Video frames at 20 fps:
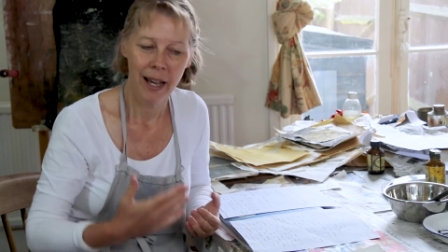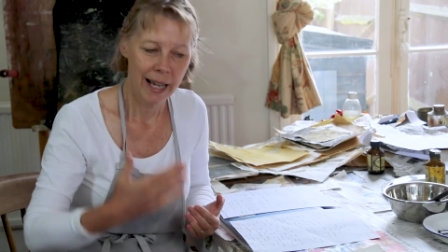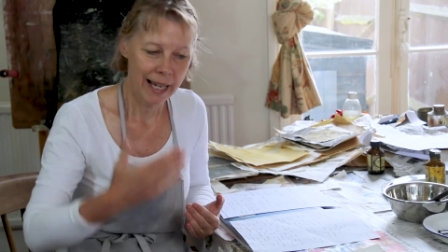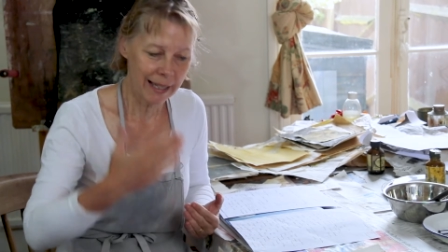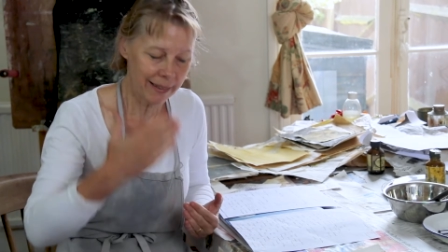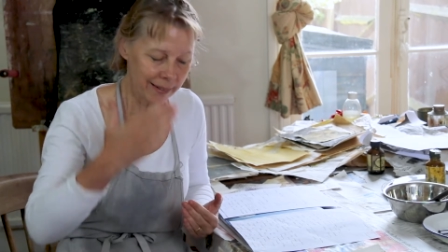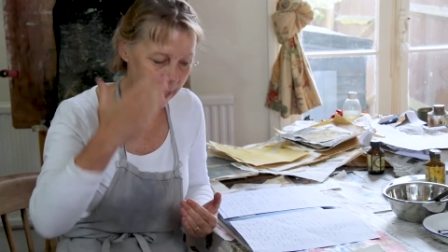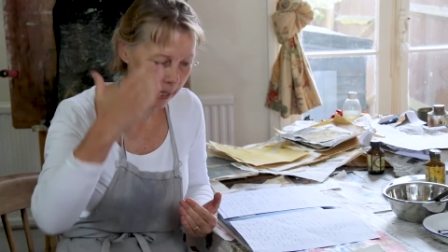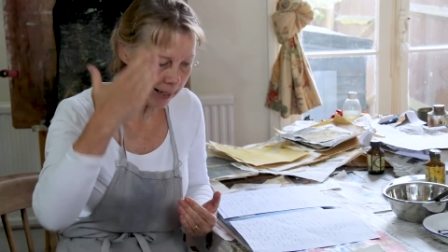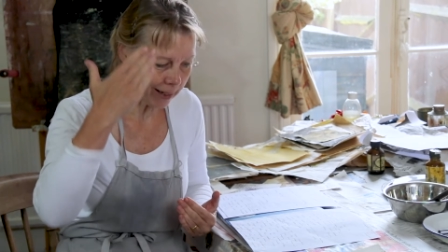
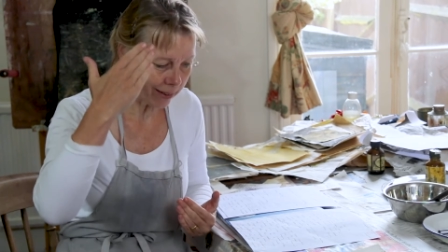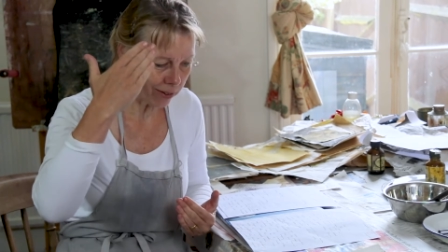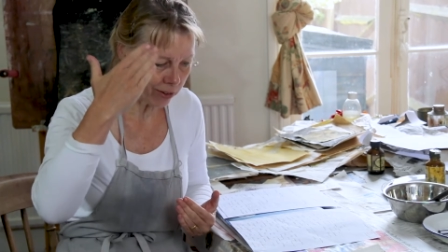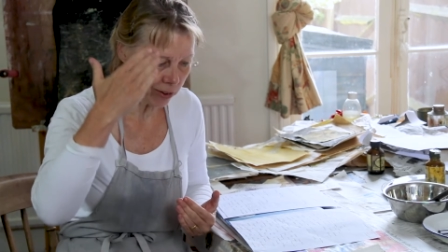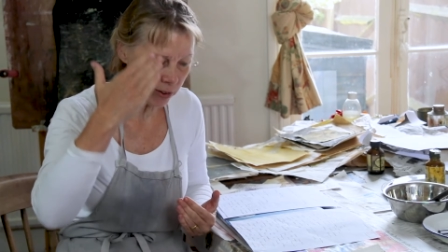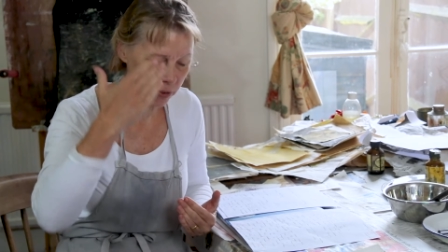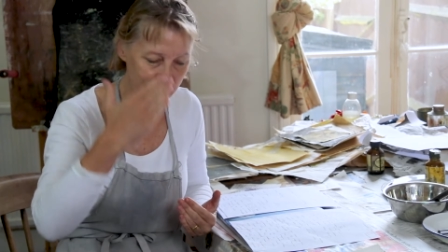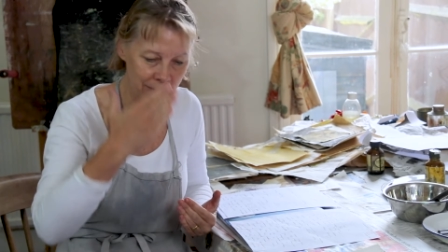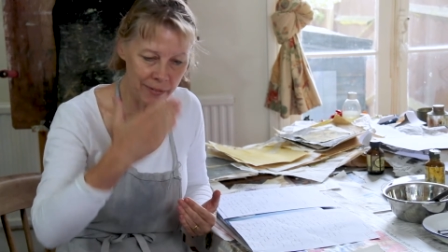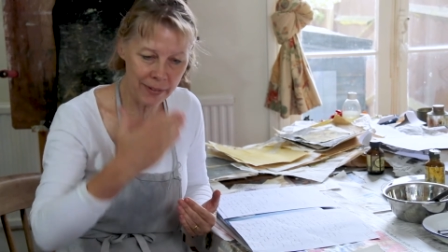It's like a
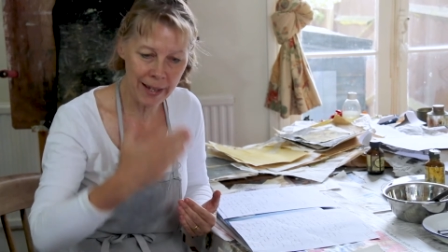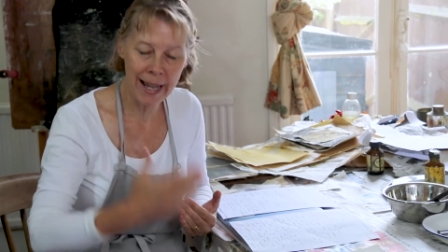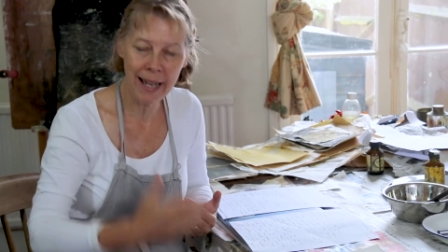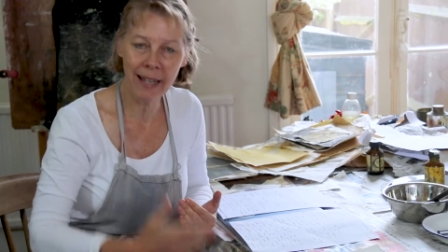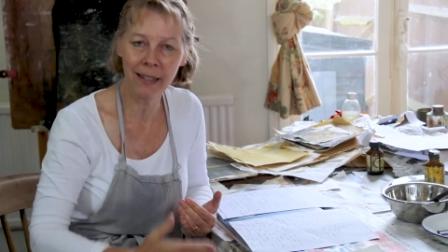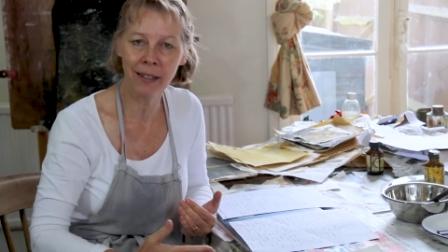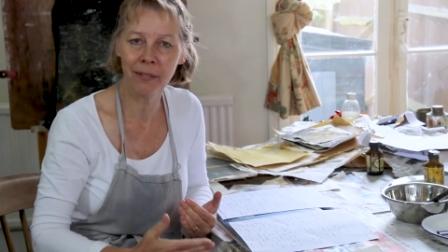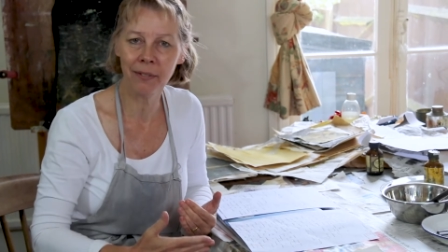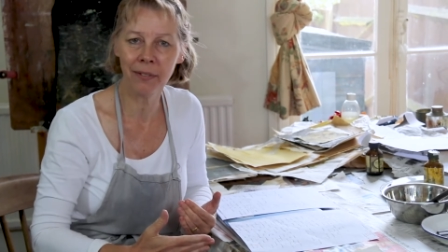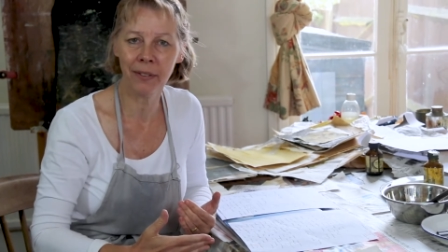sort of
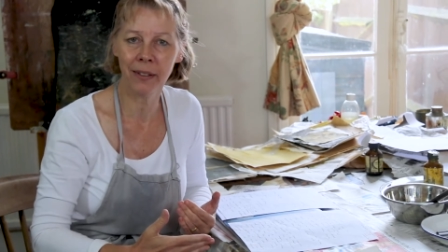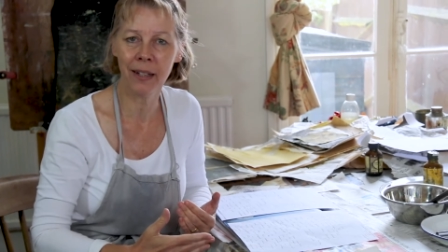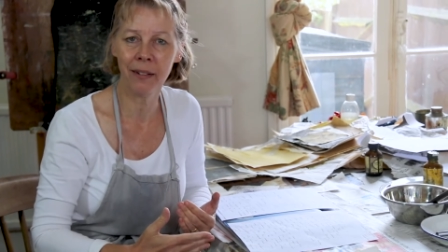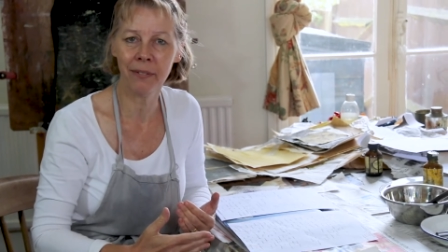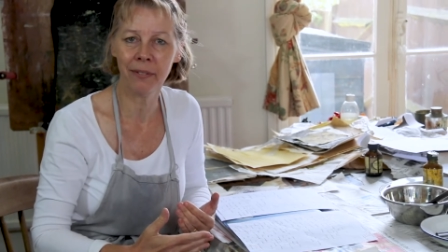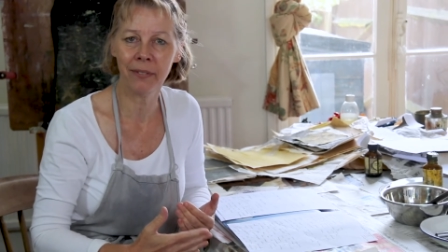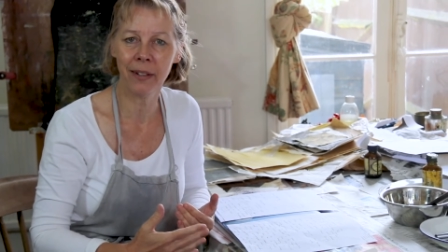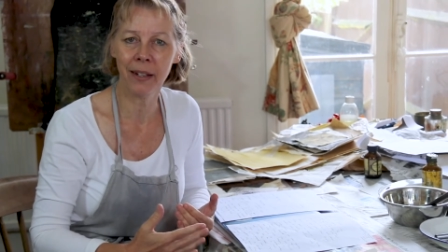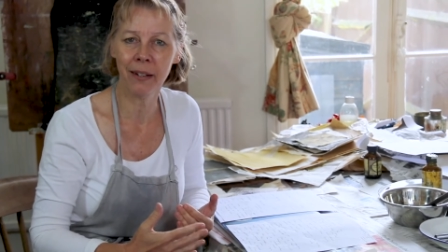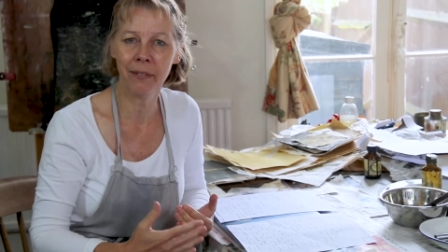veil
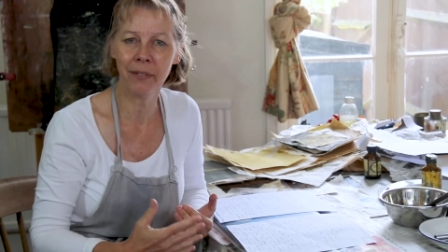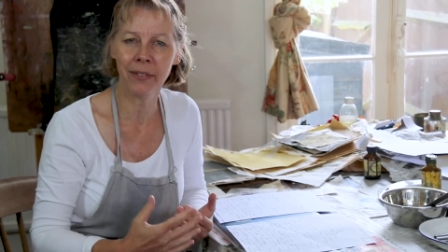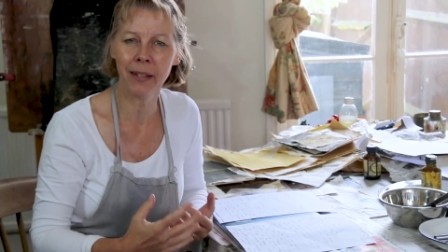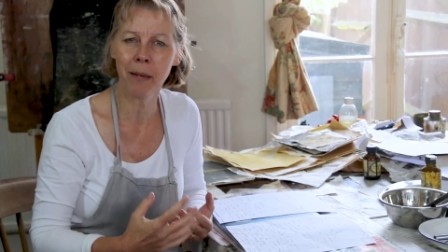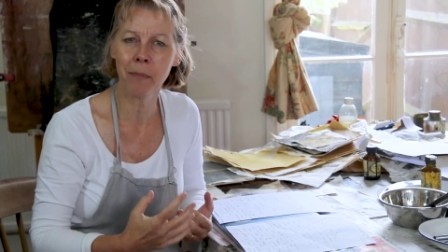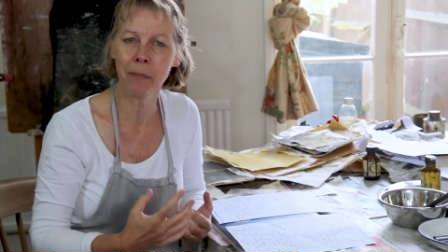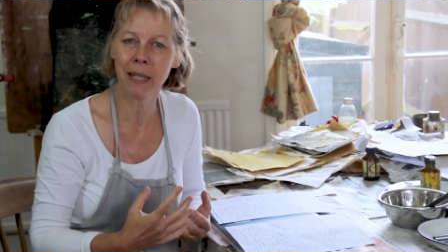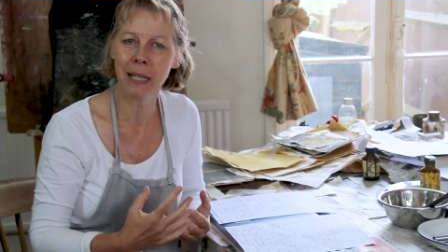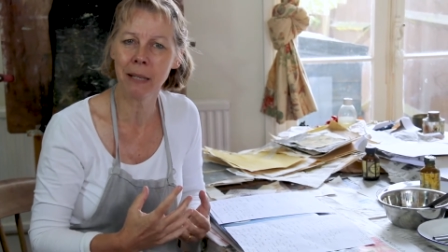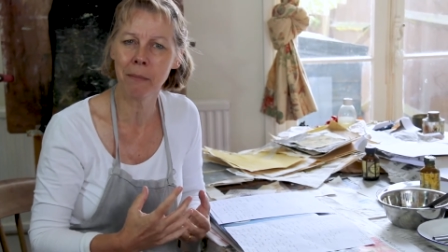of
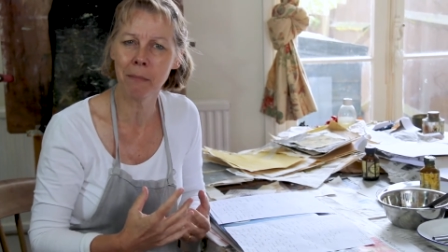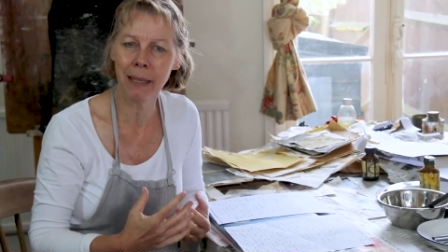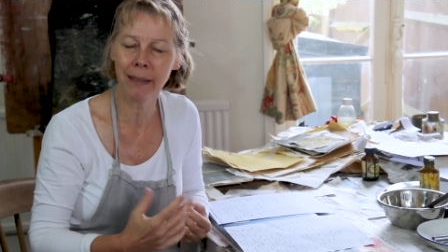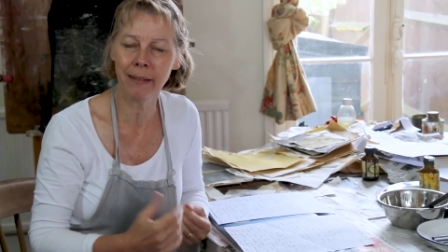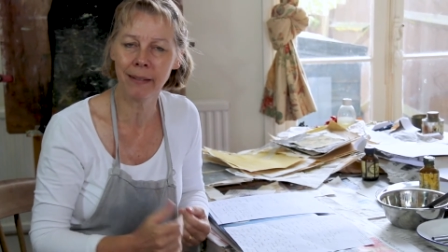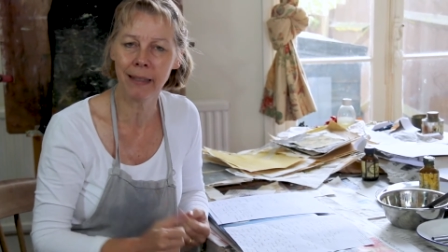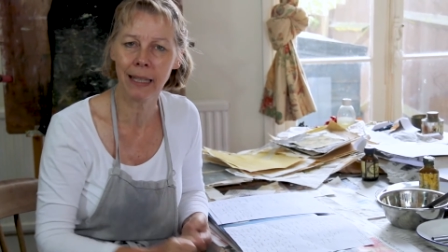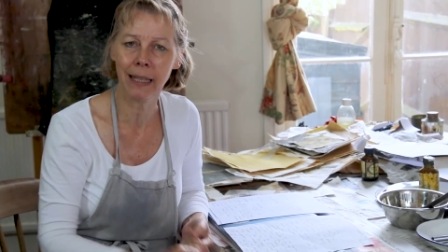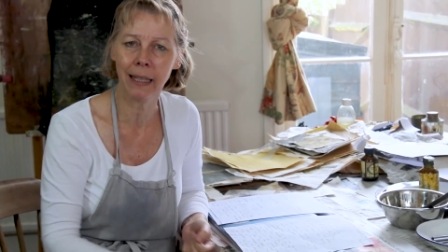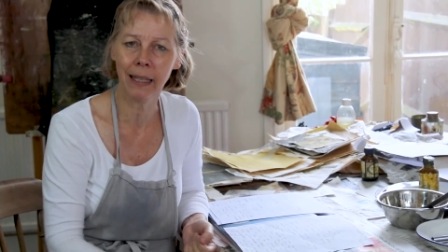something
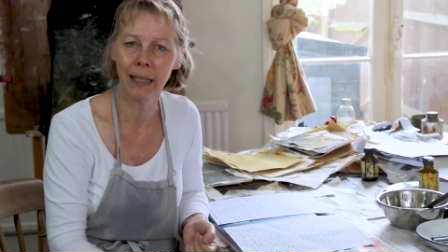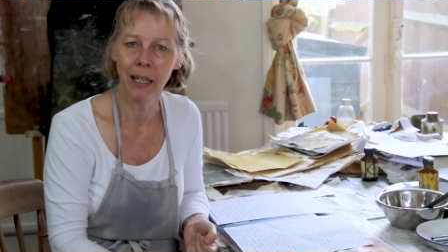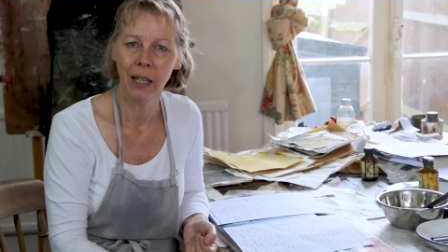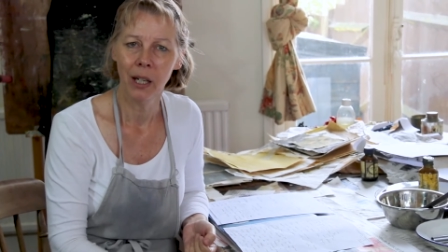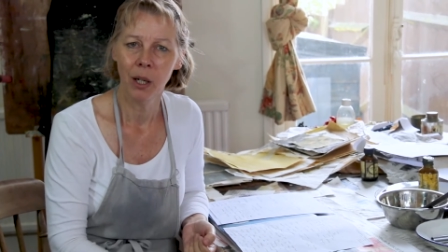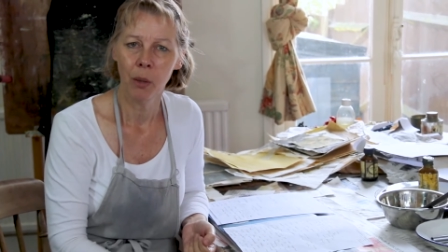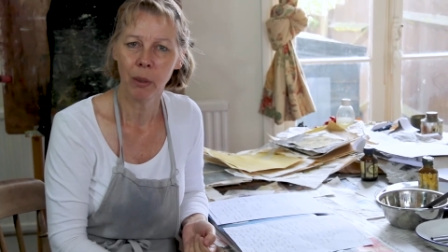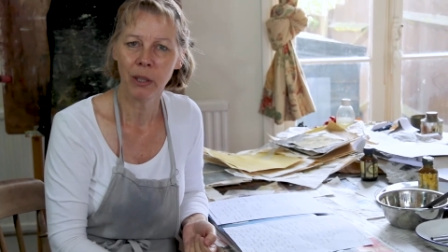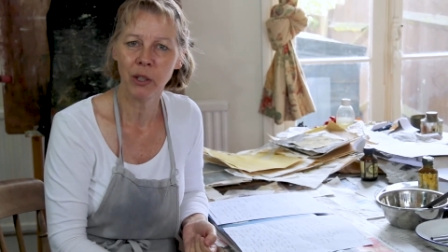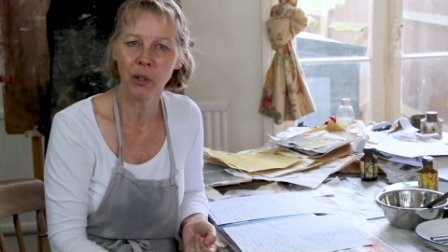missing
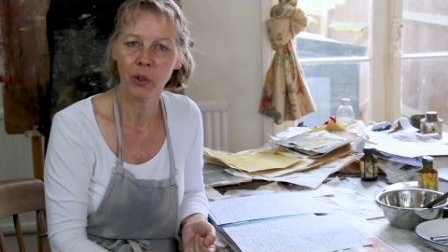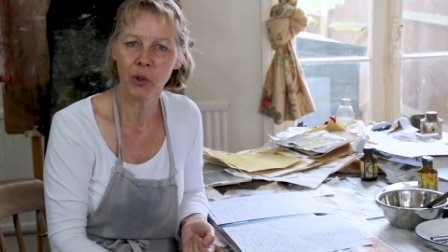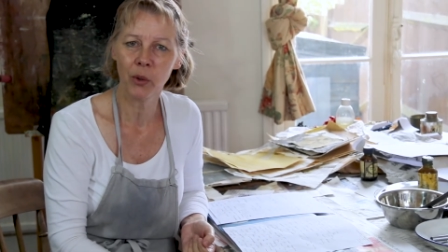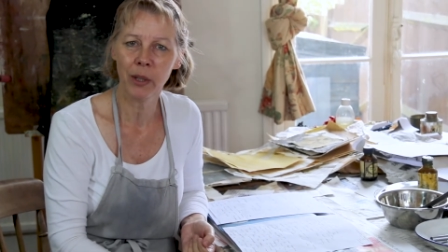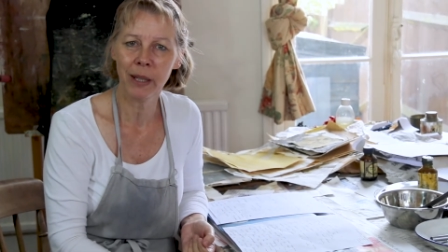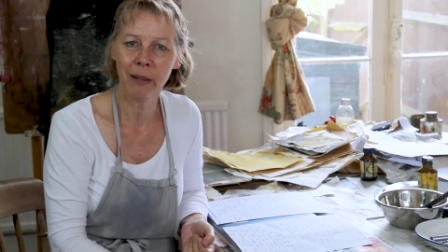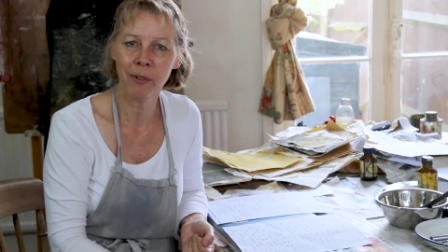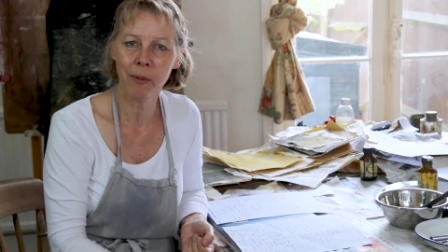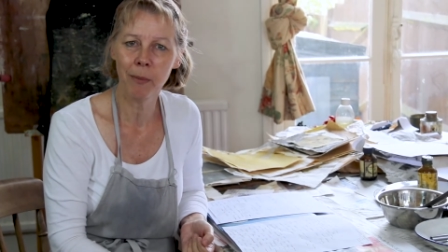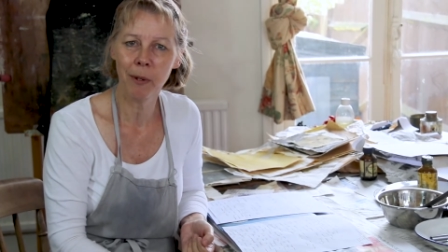when you're
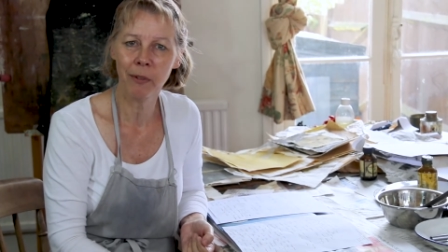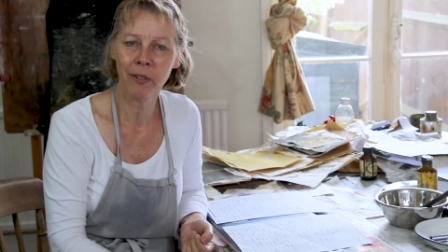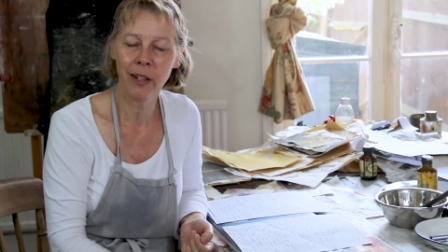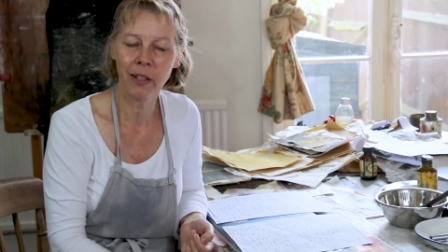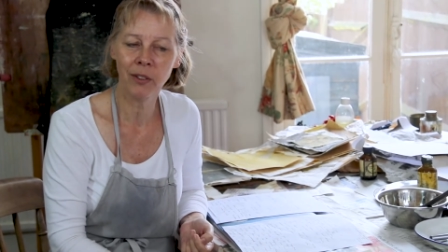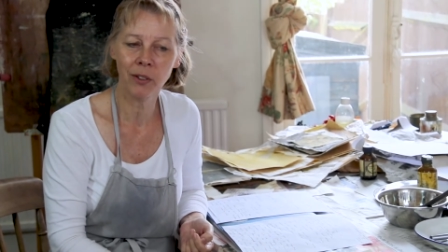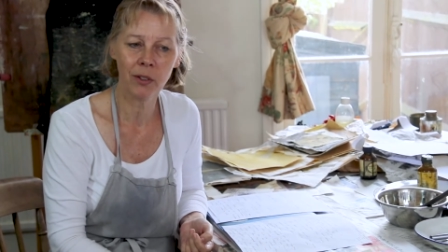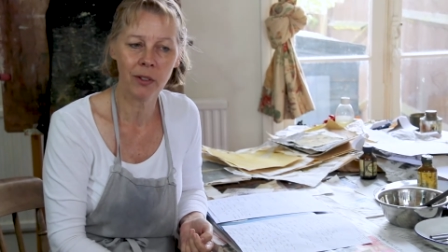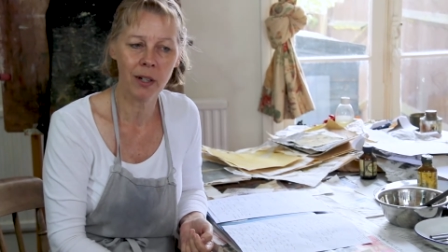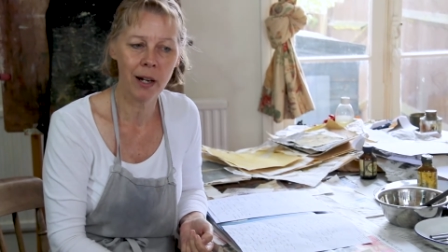drawing from a
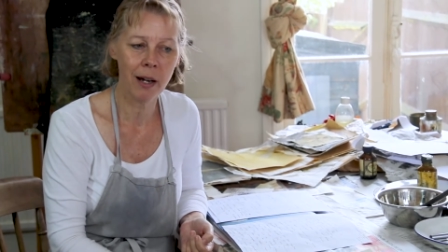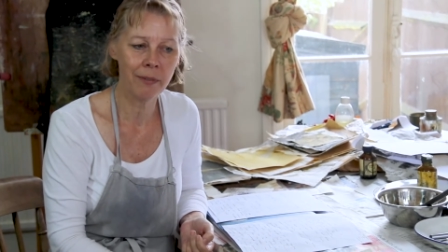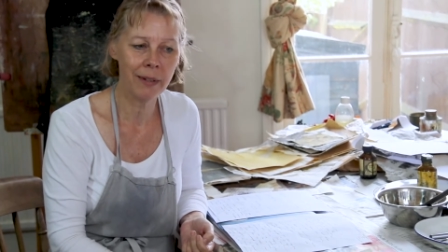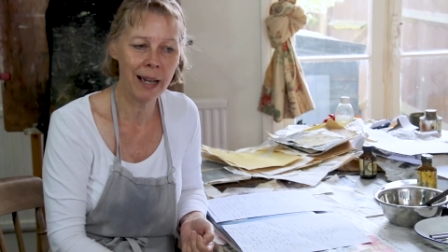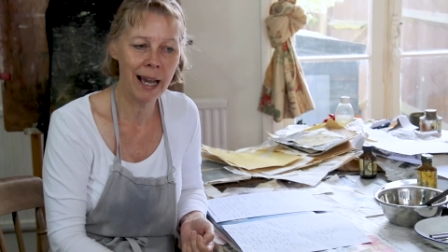photograph.